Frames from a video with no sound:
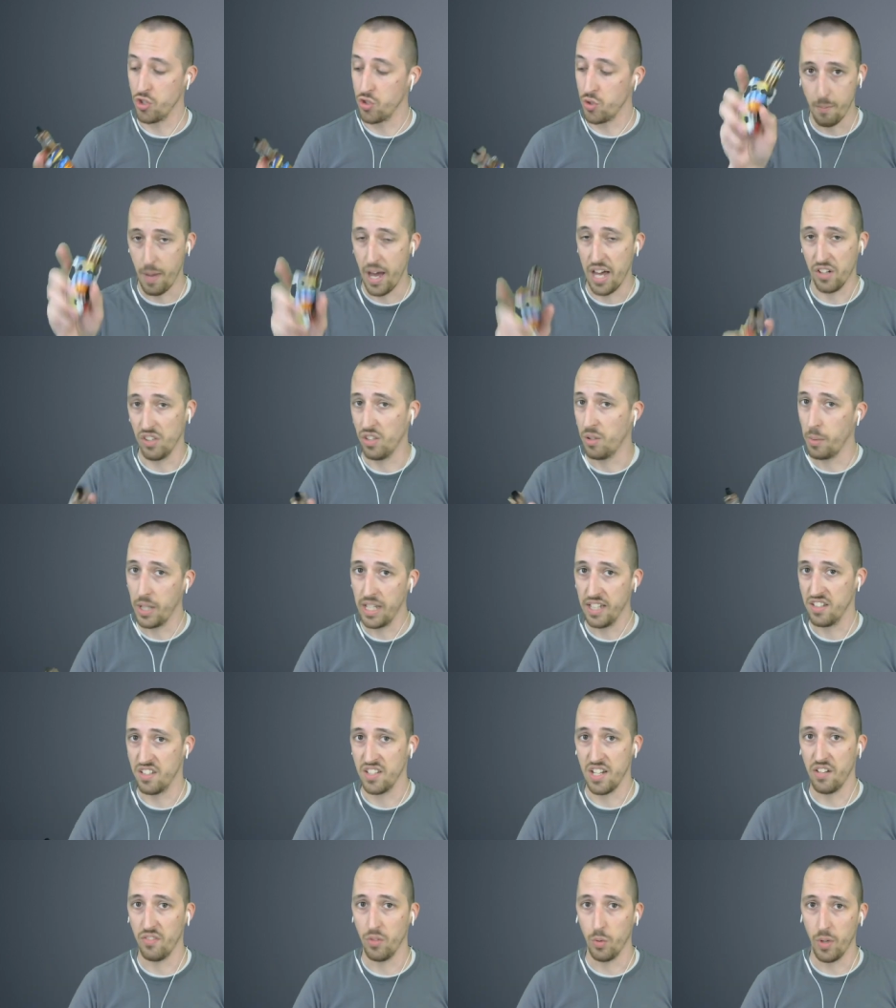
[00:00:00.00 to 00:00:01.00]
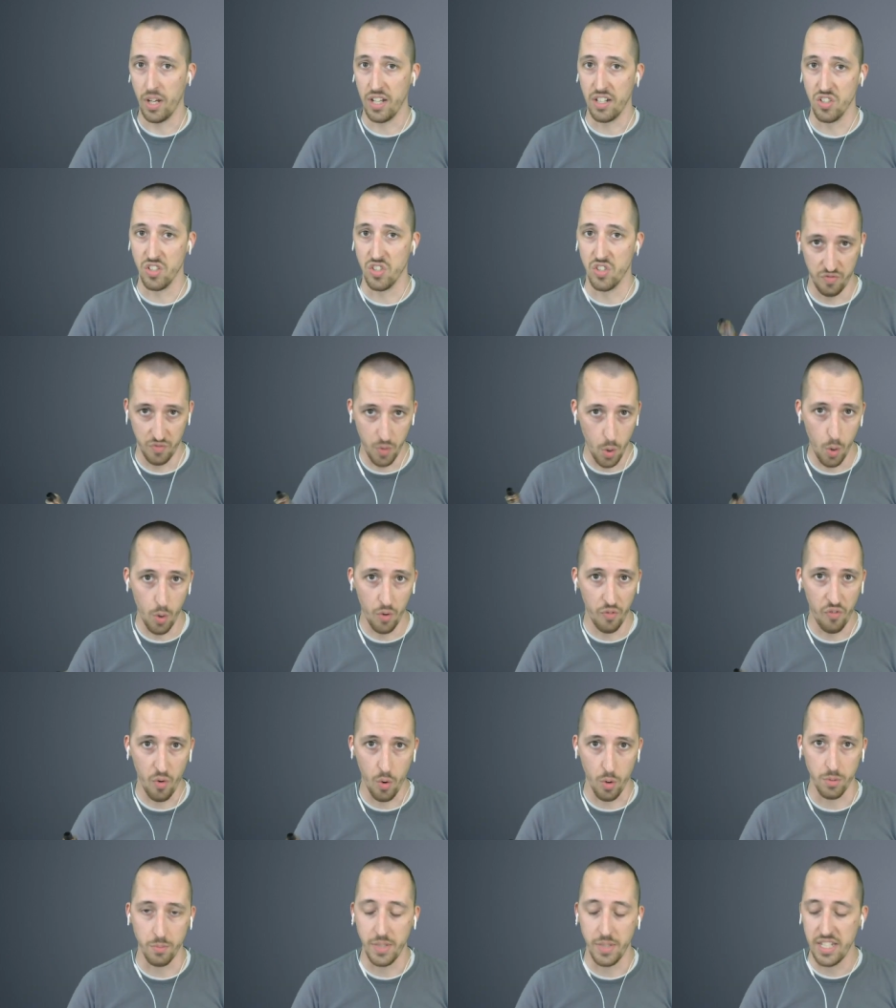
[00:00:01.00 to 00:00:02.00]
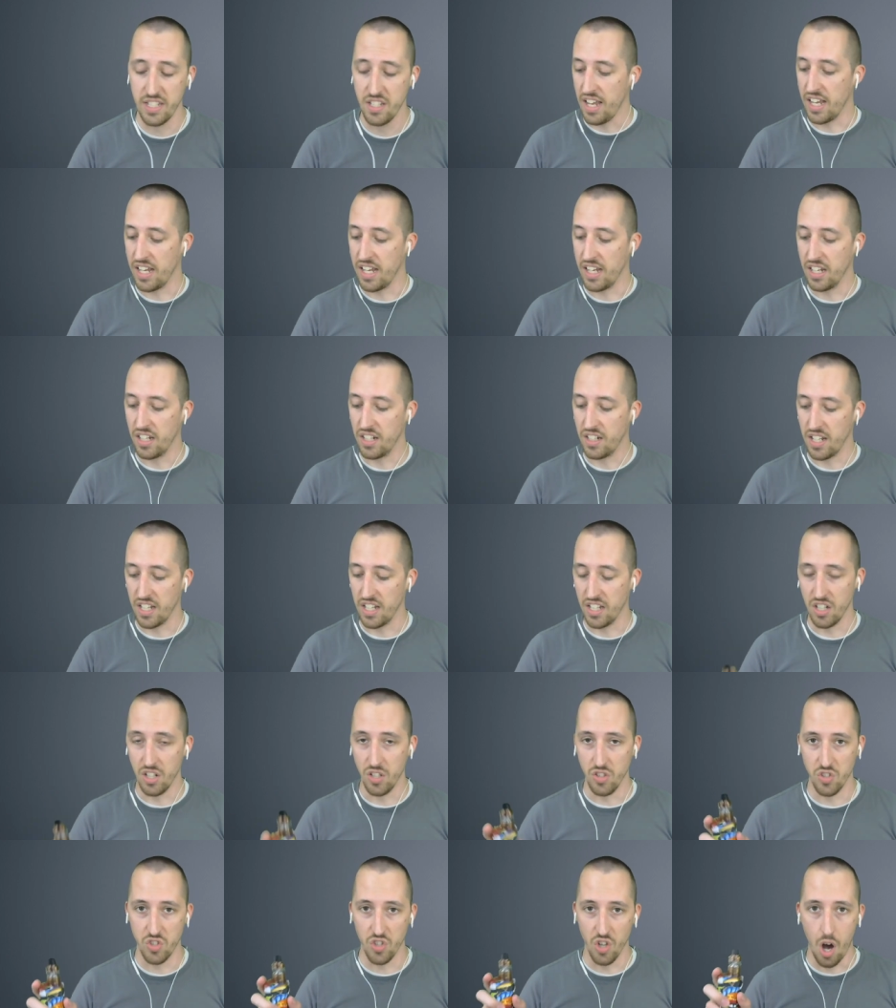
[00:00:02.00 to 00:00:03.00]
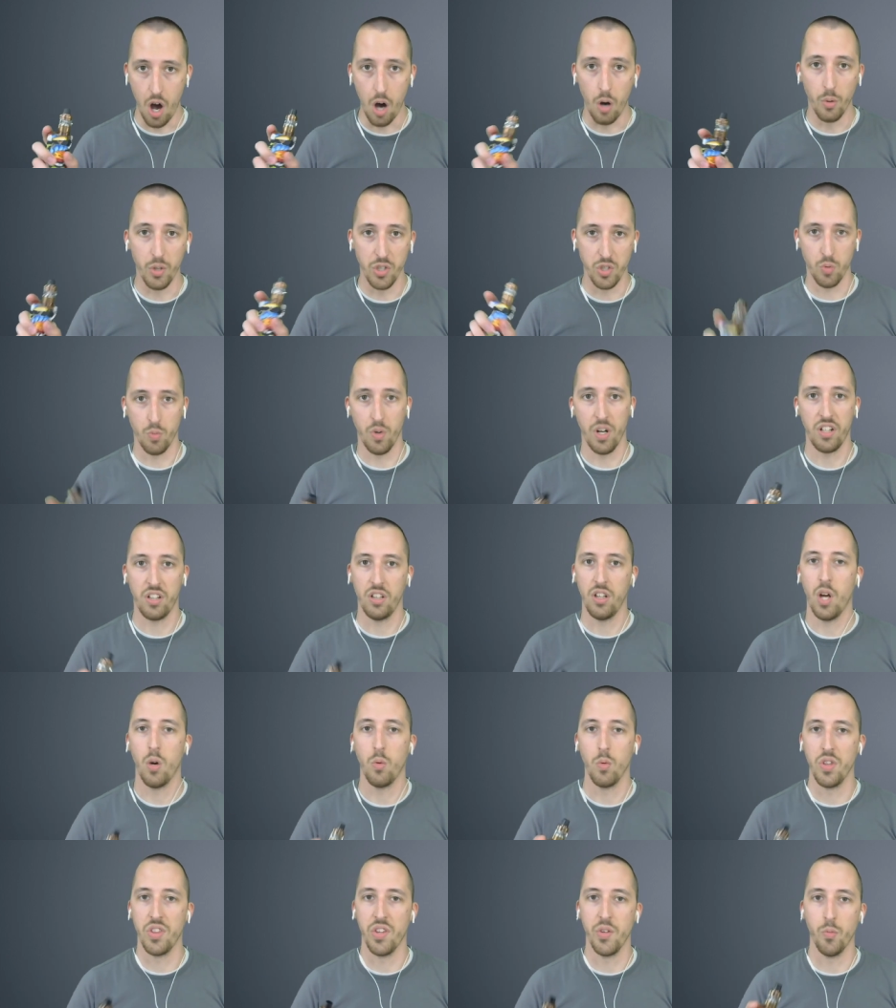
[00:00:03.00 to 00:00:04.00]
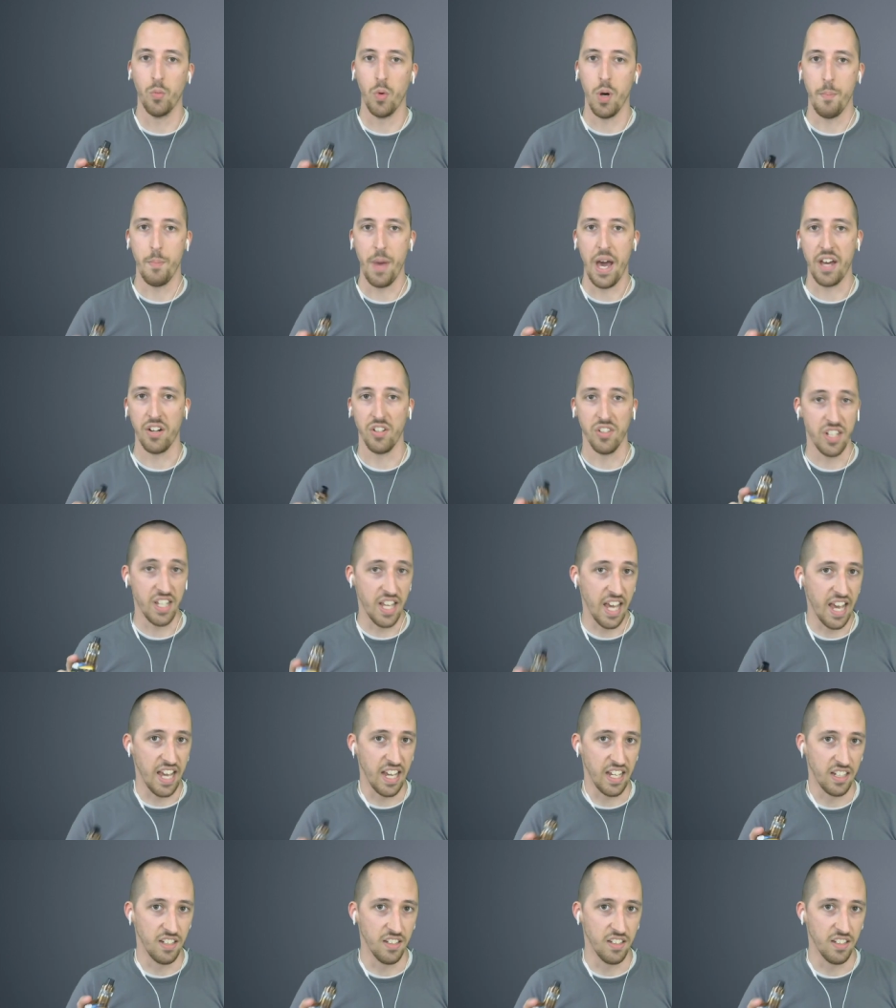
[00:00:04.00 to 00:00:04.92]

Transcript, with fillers: So battery B has never read as full for me, and it is always read lower than what battery A